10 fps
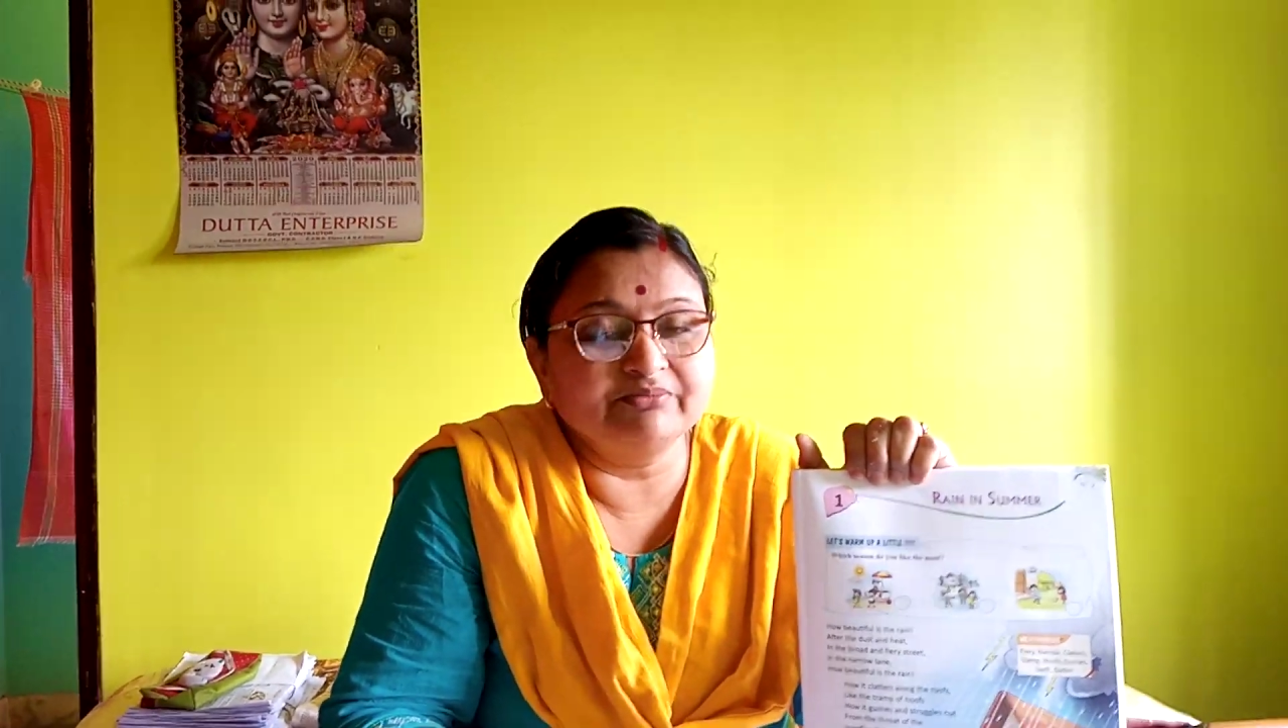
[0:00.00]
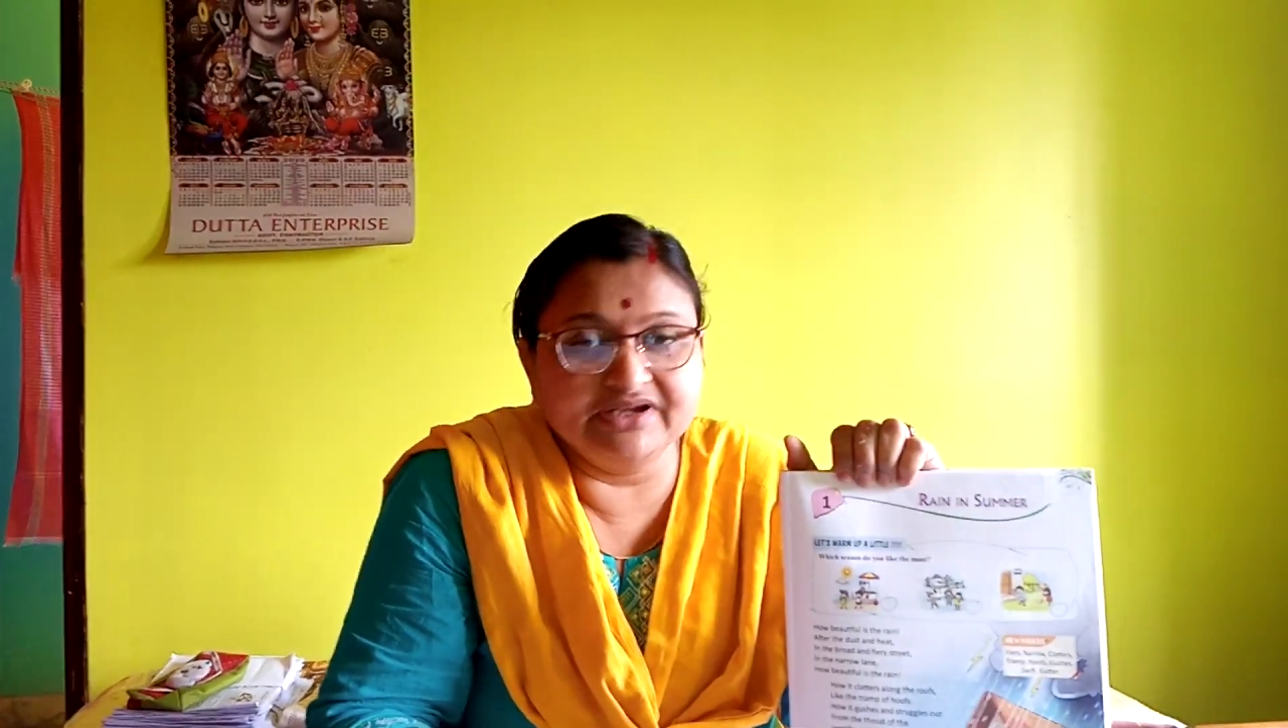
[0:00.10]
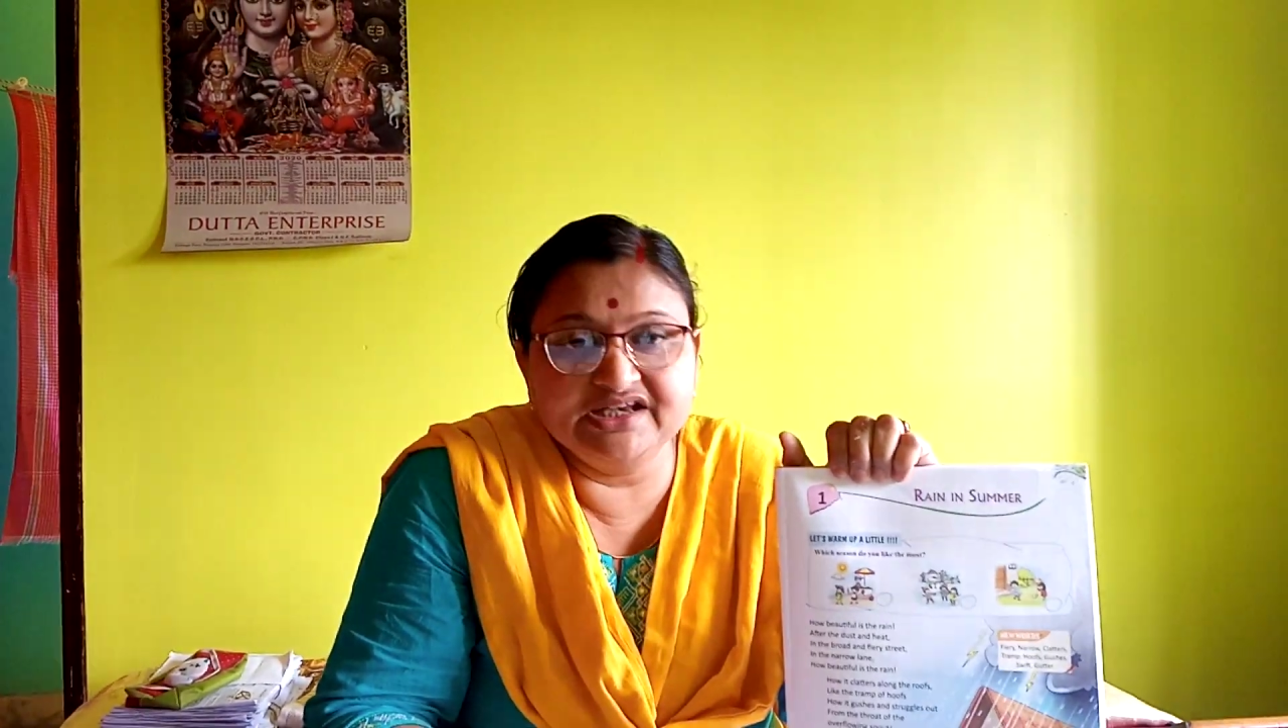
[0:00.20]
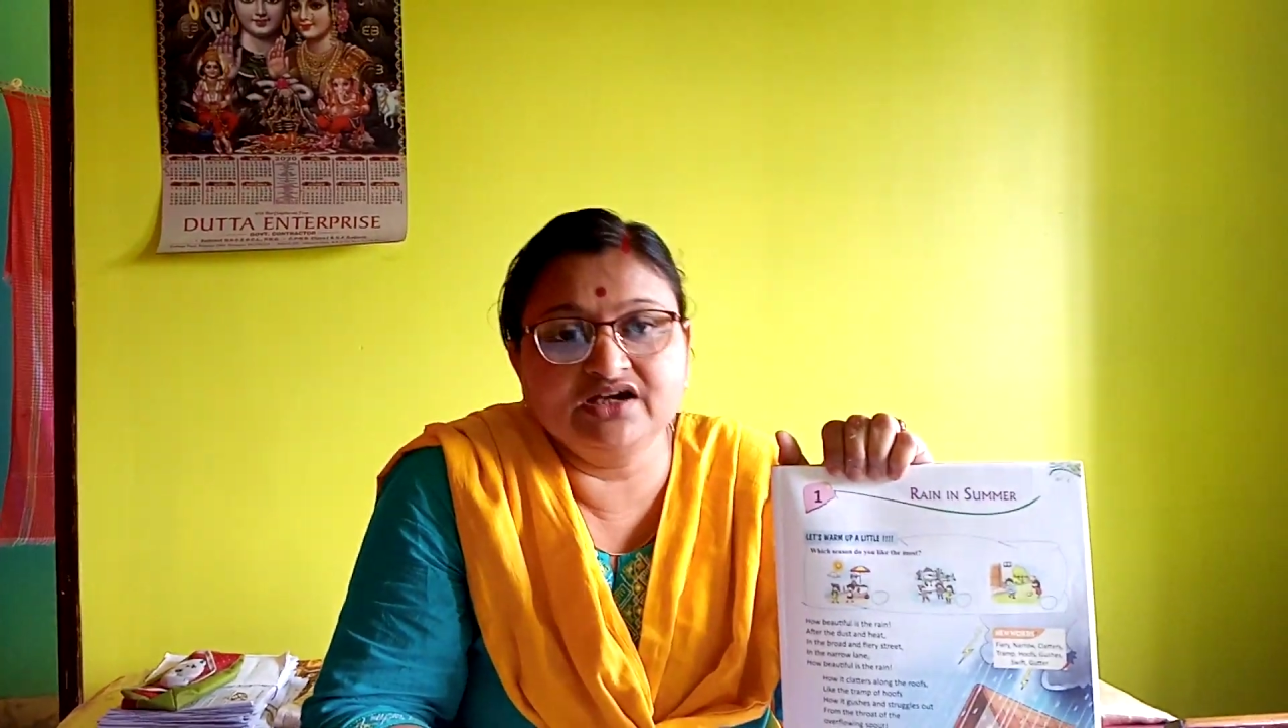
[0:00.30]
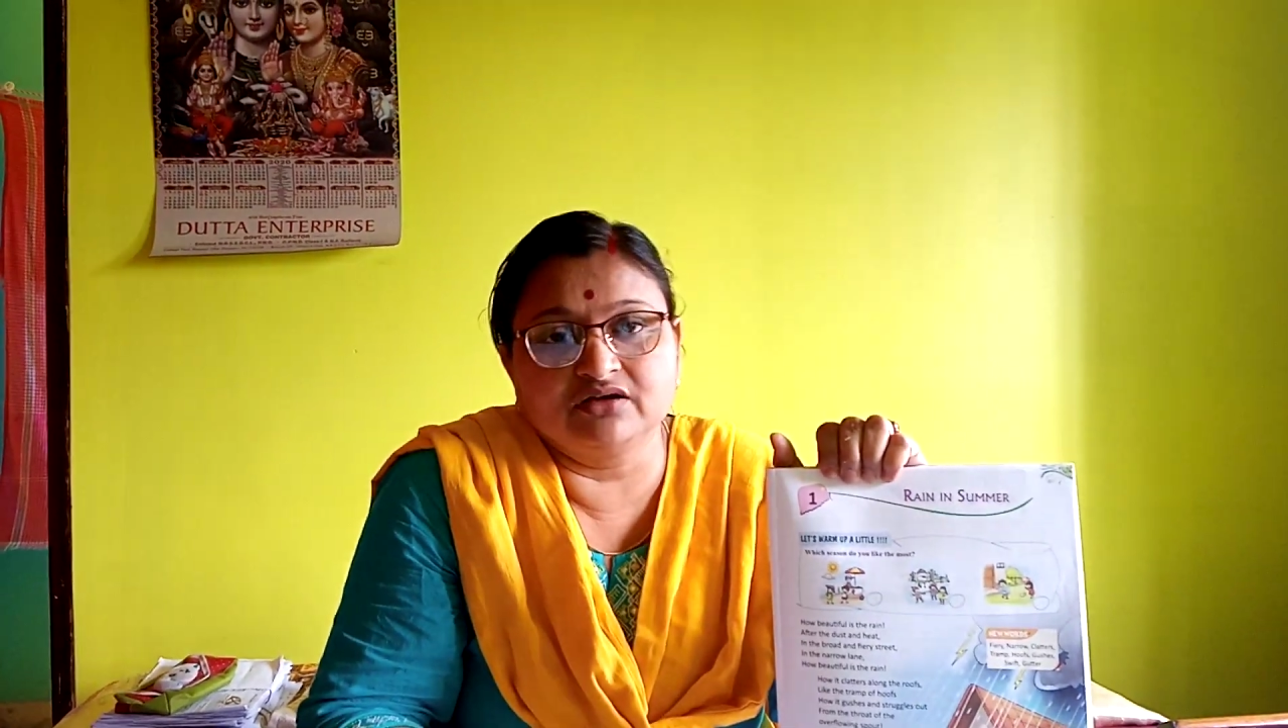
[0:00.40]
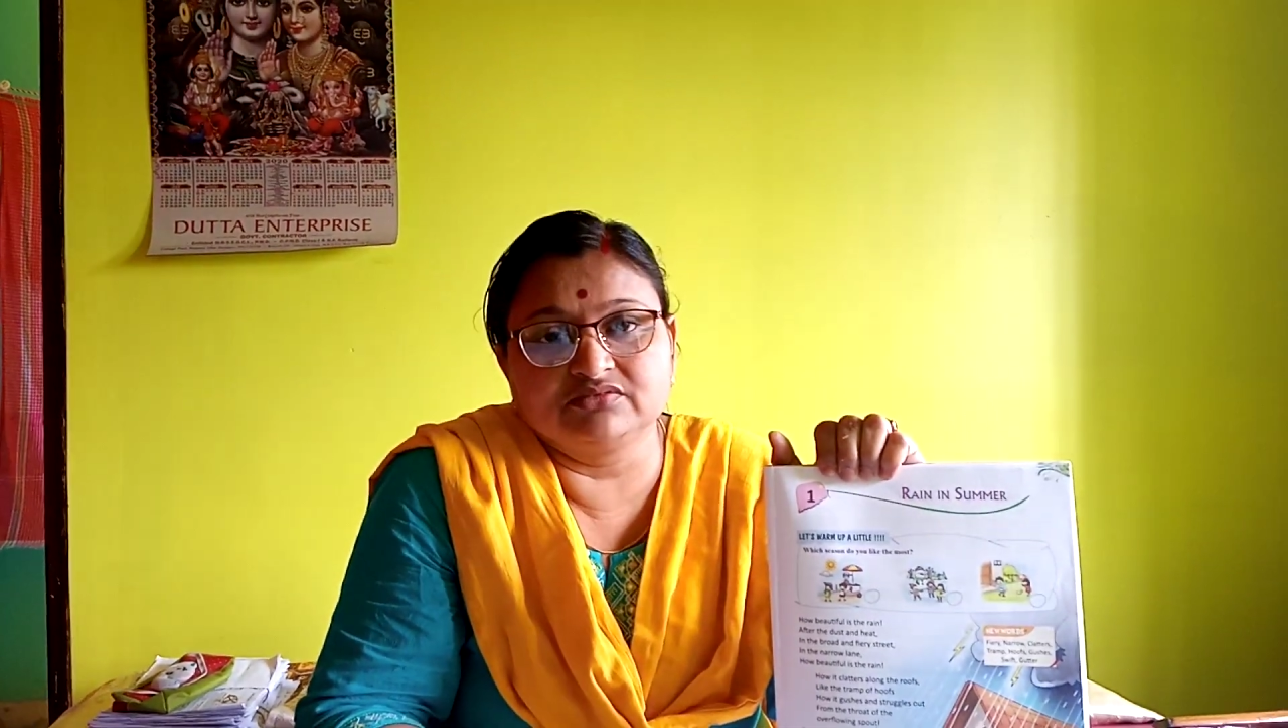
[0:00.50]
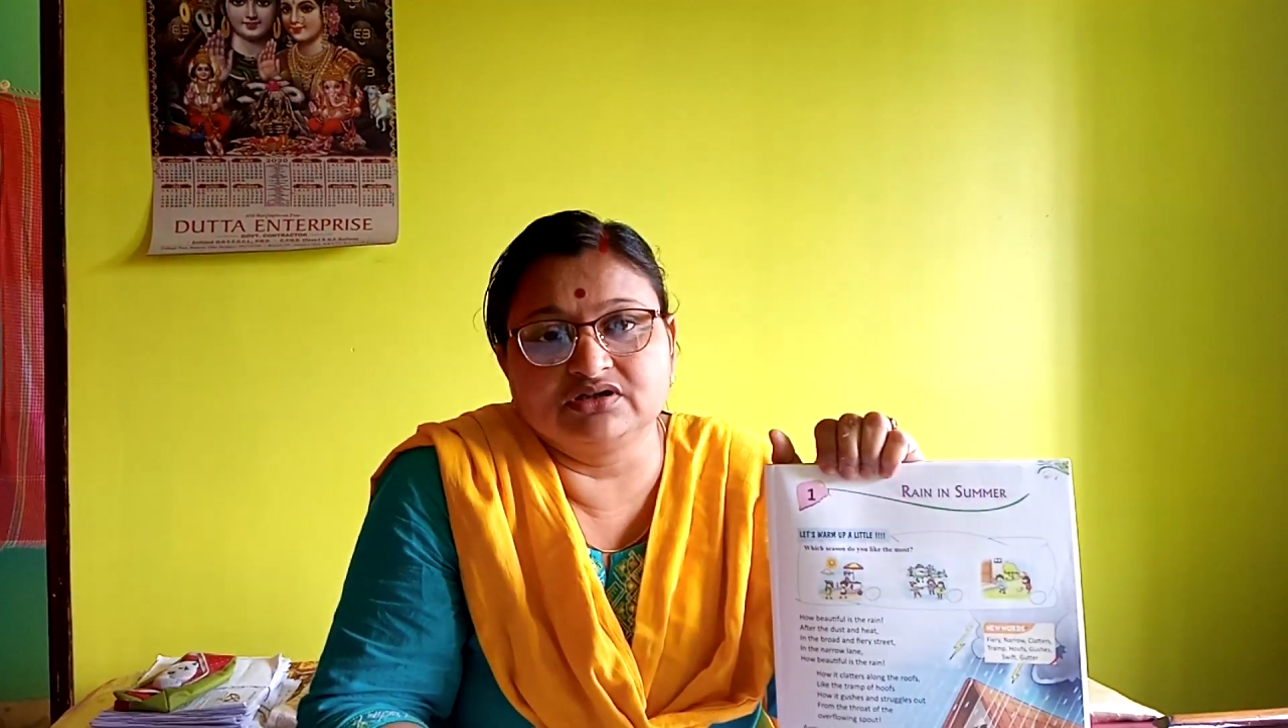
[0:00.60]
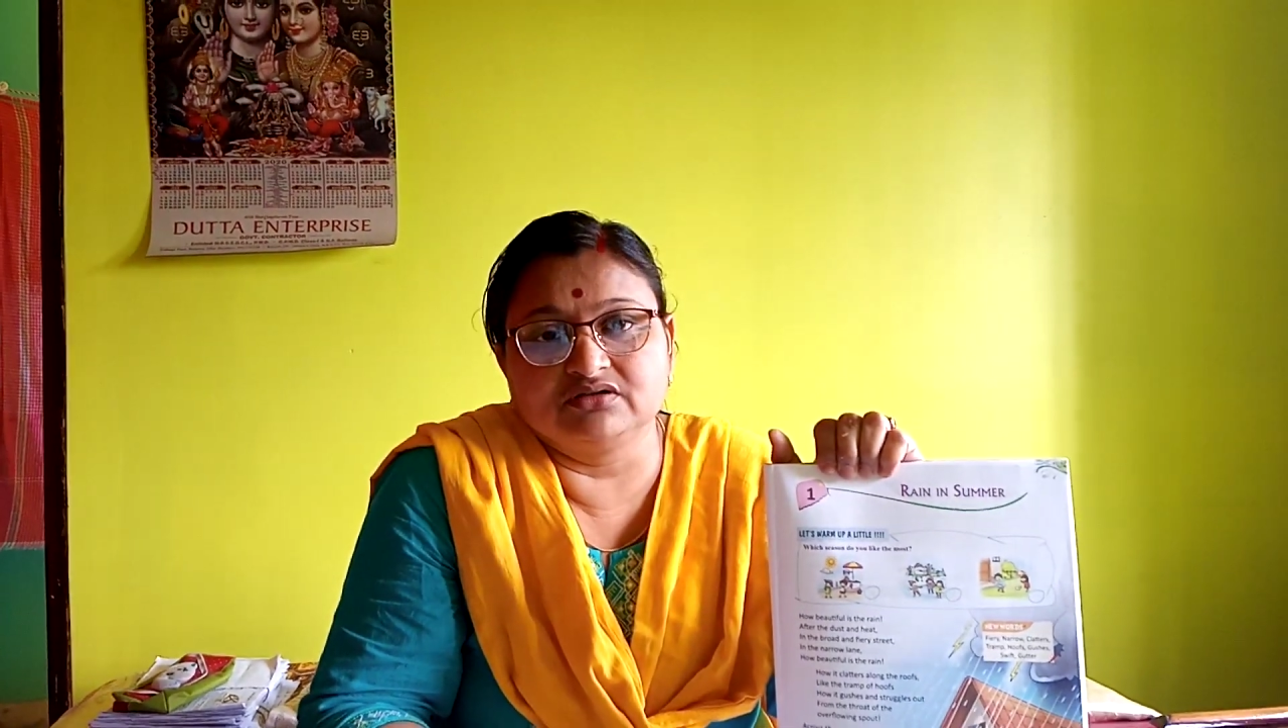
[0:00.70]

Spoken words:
meaning of